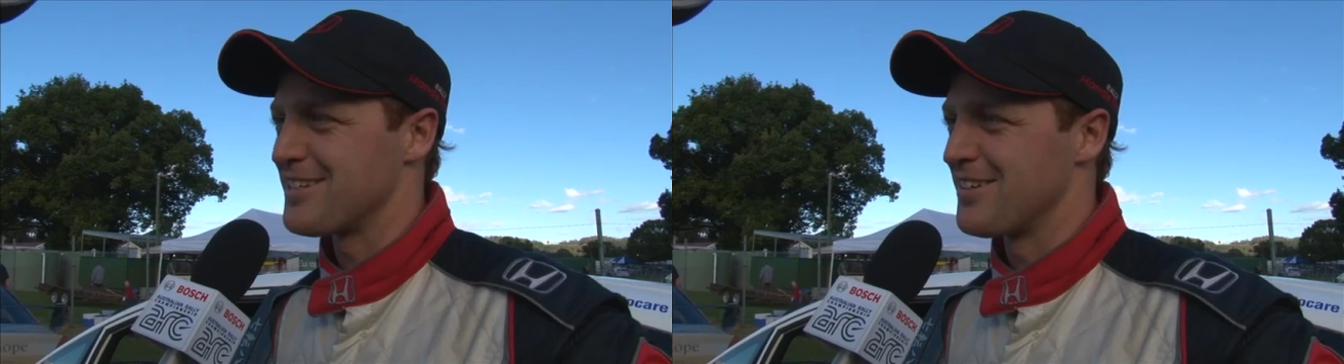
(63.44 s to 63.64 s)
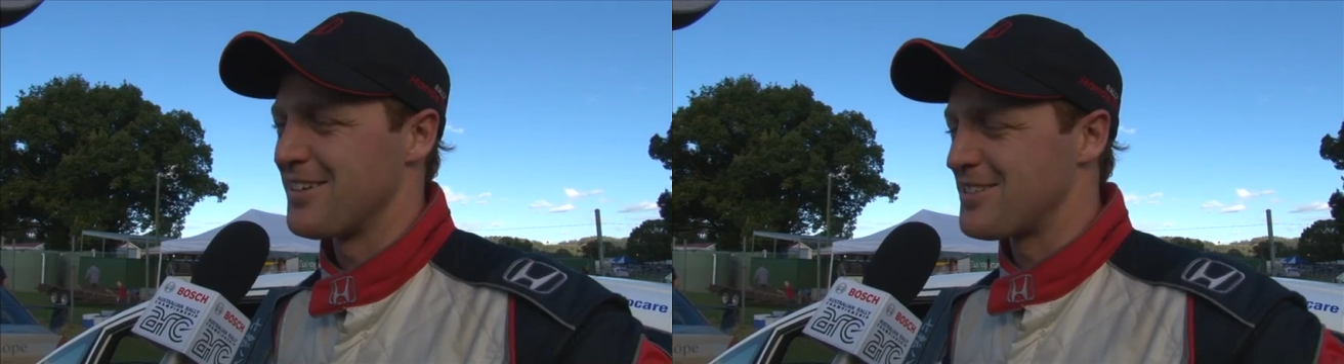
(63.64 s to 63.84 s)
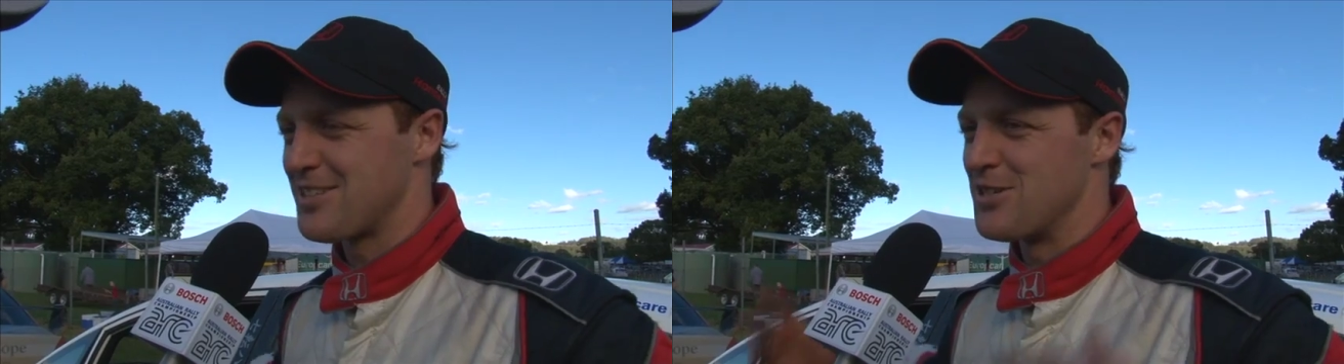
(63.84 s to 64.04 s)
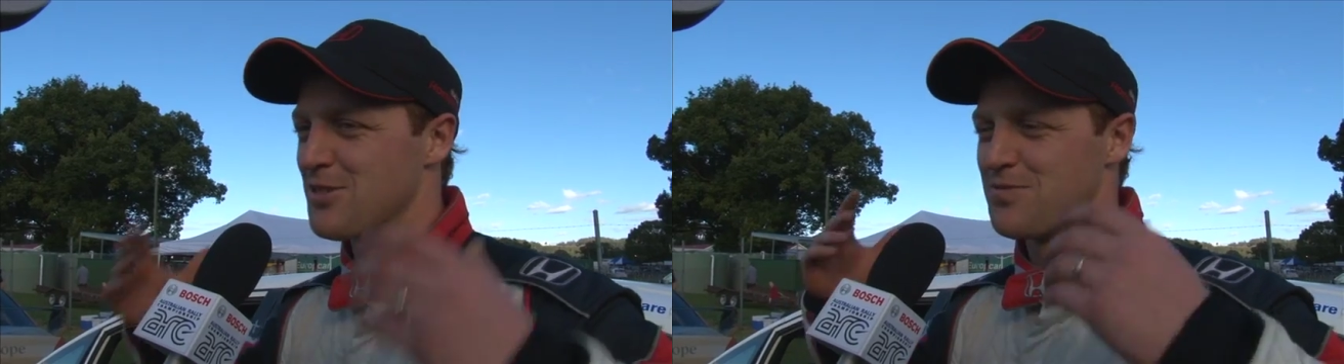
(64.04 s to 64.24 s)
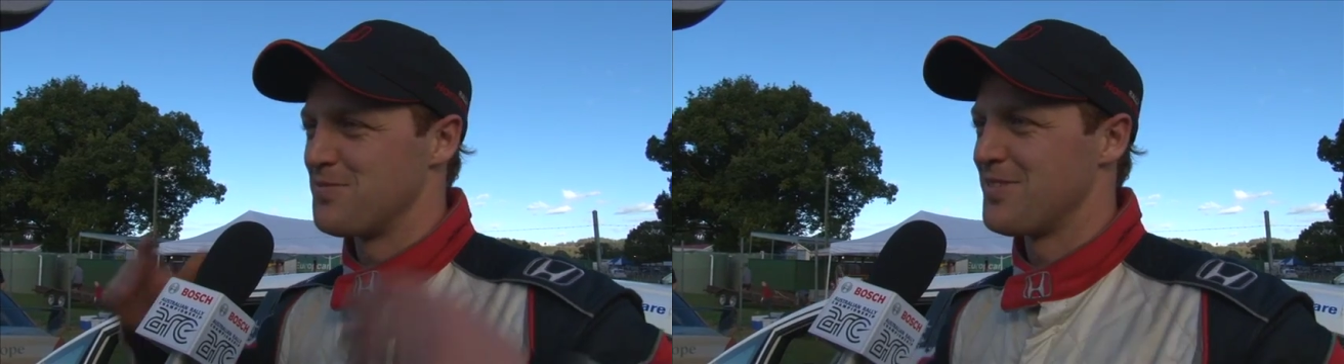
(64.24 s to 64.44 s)
So it's
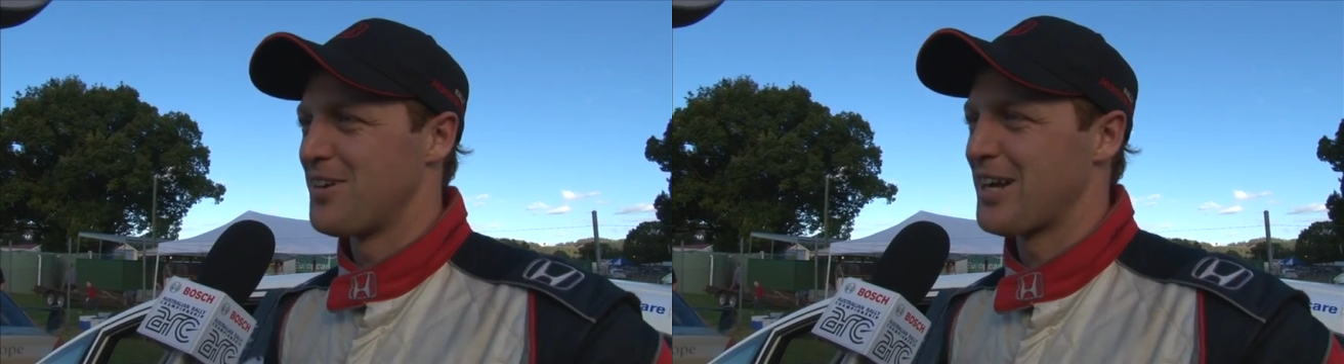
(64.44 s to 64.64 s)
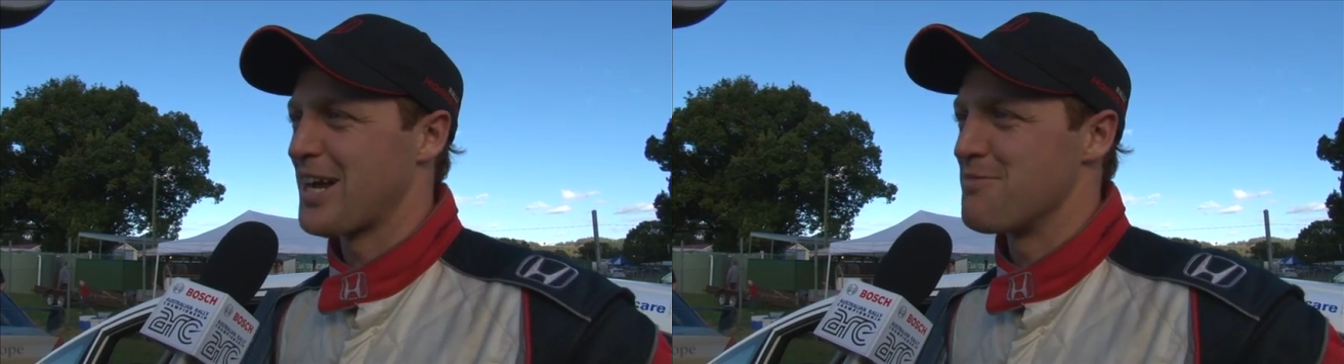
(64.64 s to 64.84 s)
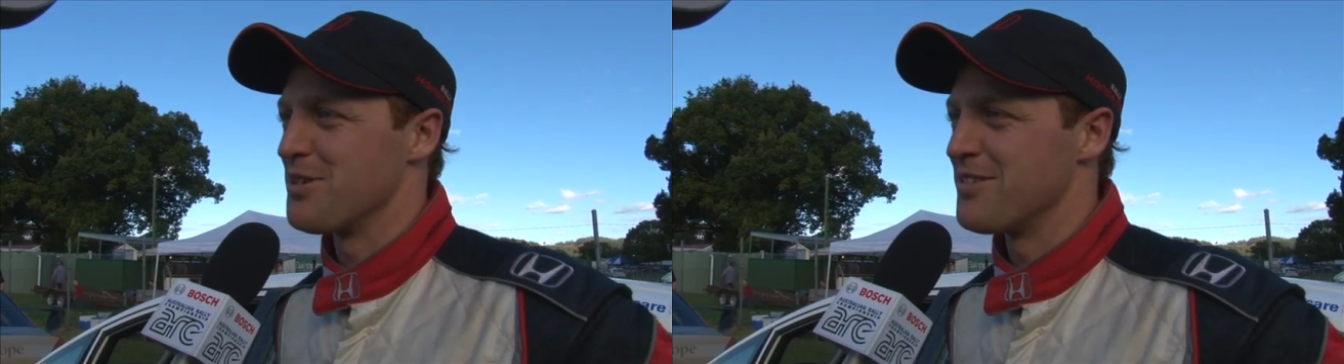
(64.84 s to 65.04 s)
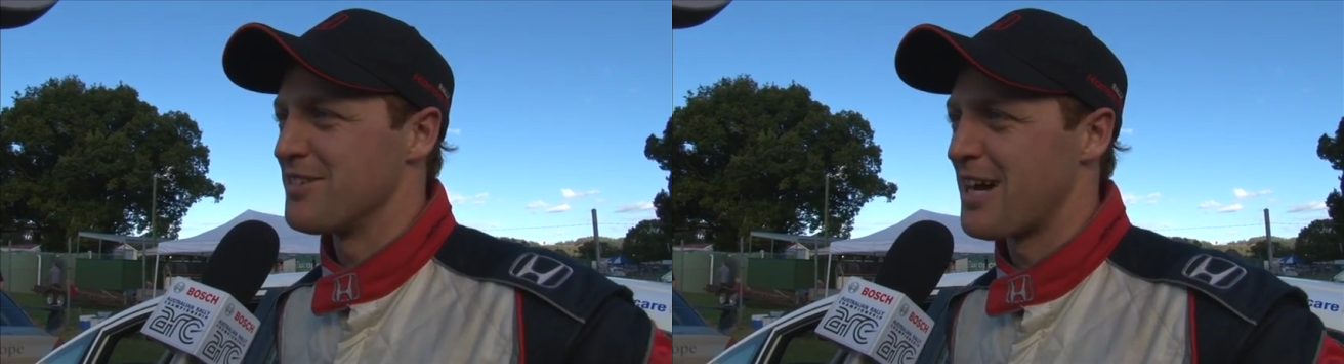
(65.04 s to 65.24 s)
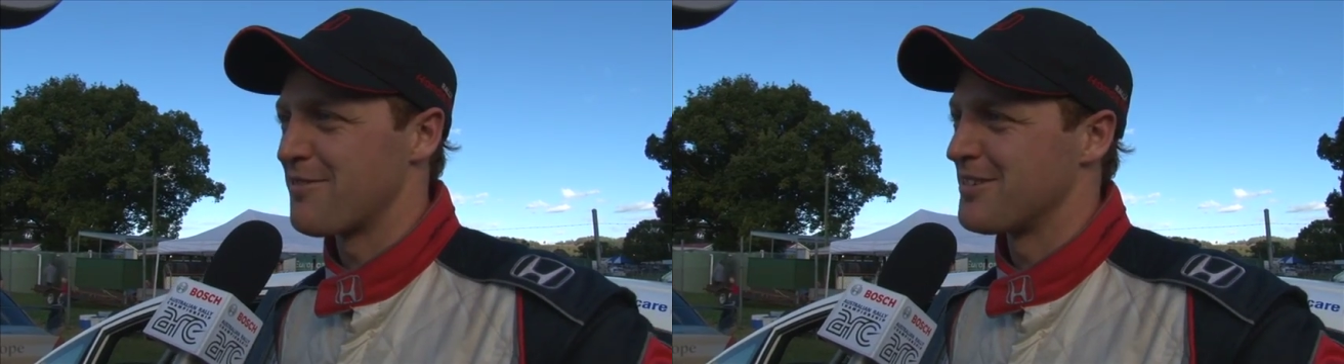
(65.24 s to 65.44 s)
still, I can't believe
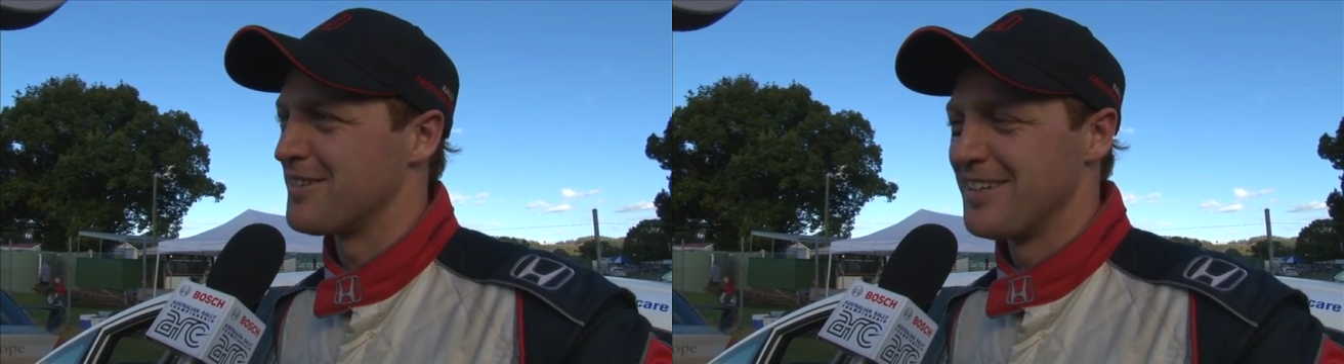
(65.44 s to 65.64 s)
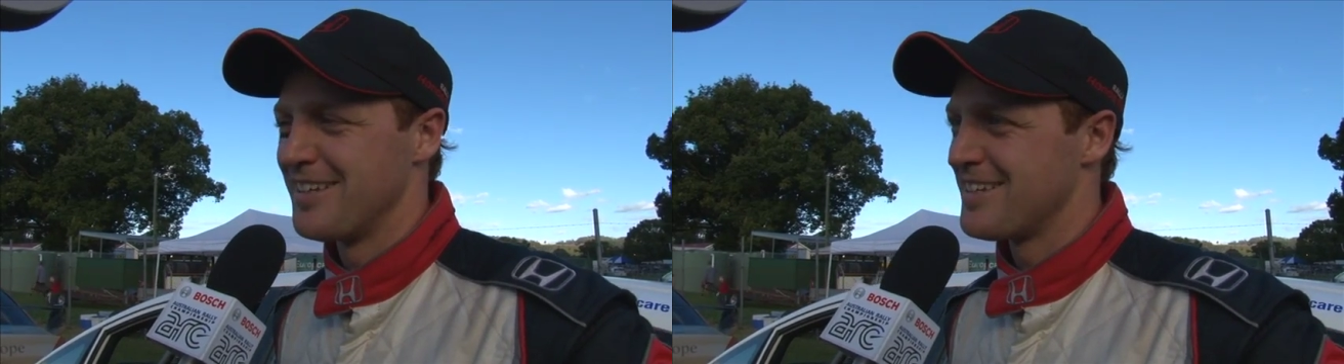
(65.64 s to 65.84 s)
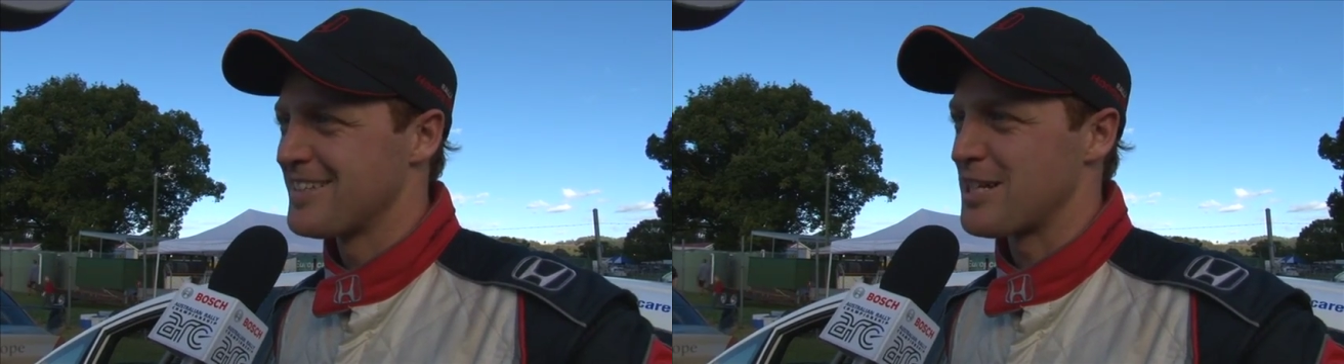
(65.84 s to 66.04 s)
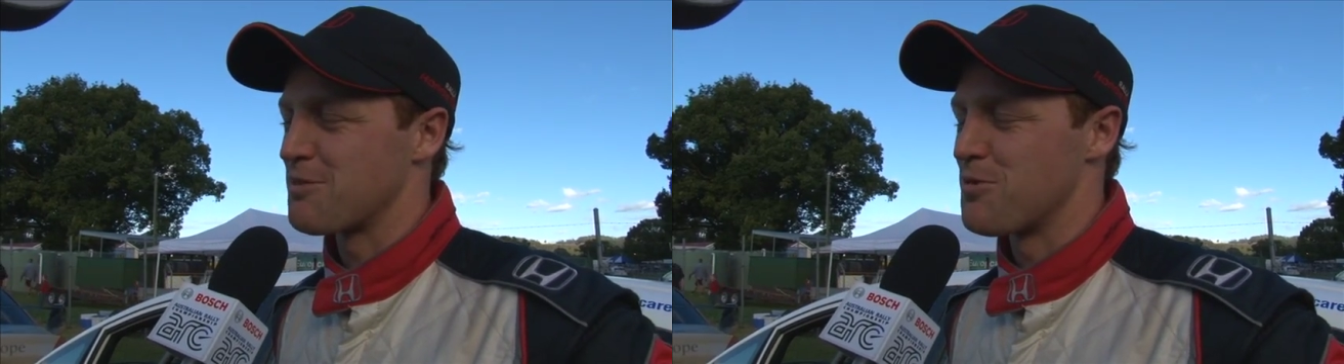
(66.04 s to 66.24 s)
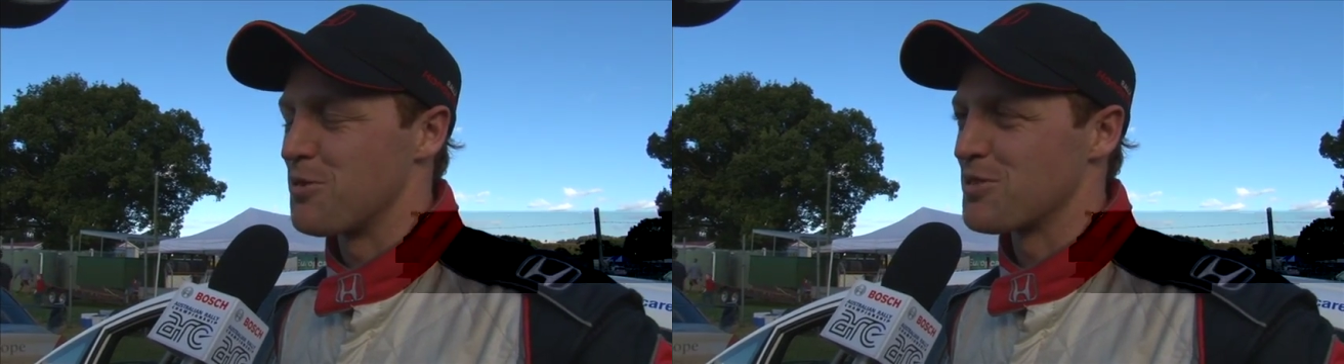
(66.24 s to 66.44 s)
it after such
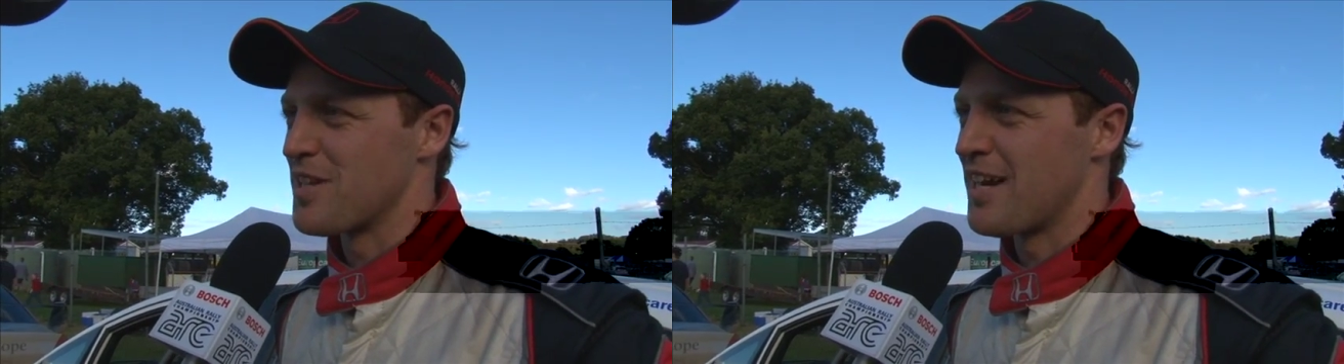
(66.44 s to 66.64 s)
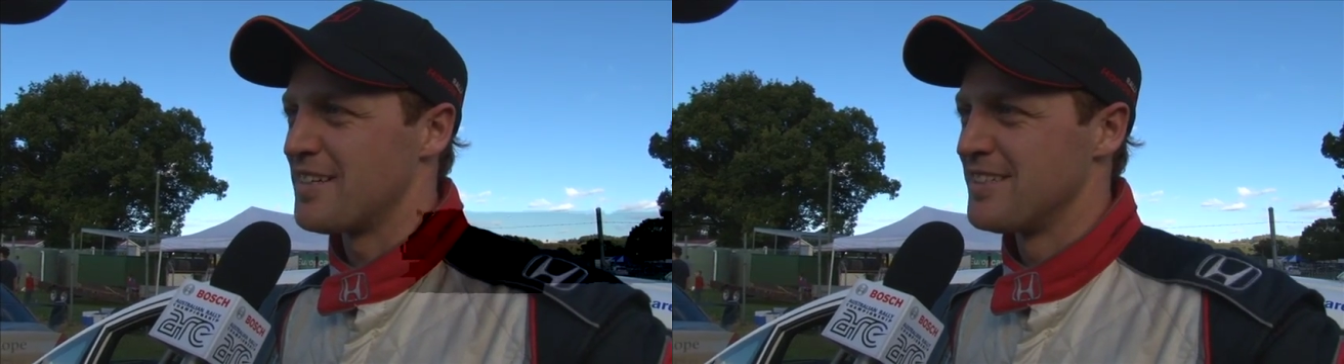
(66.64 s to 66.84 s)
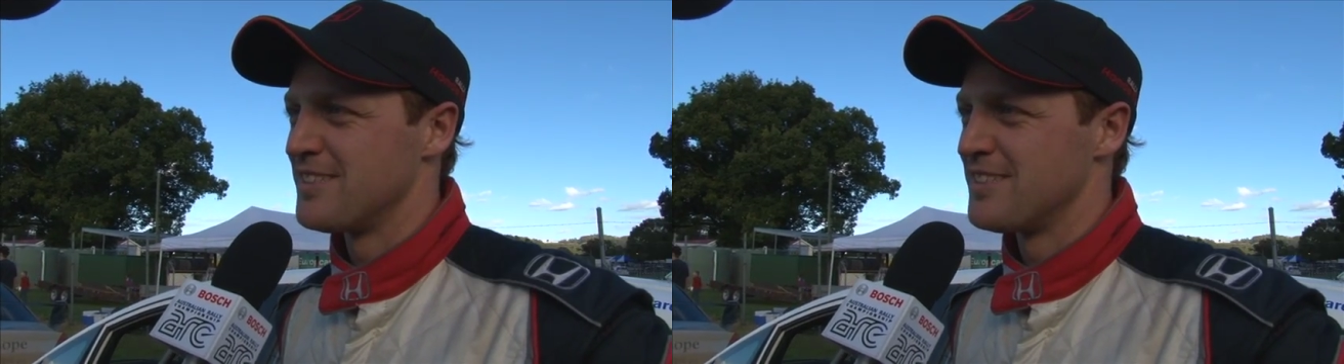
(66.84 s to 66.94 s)
a poor start.